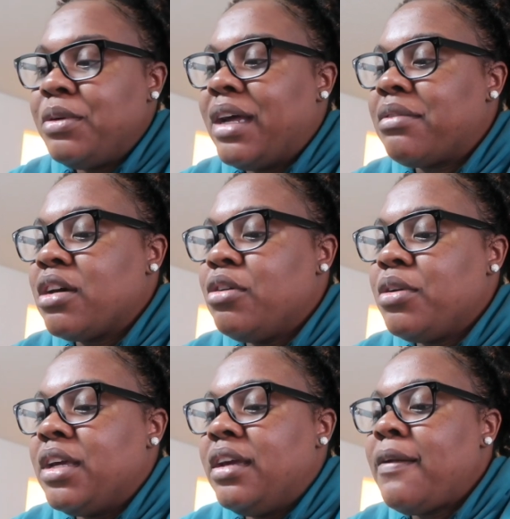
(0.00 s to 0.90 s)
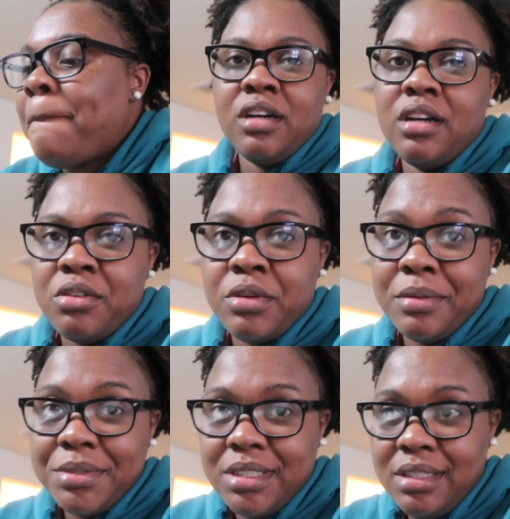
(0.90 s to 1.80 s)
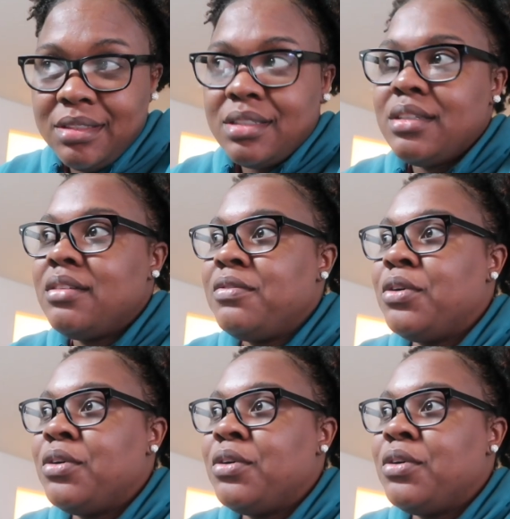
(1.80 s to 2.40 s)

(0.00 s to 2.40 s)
we have to go get a crib sheet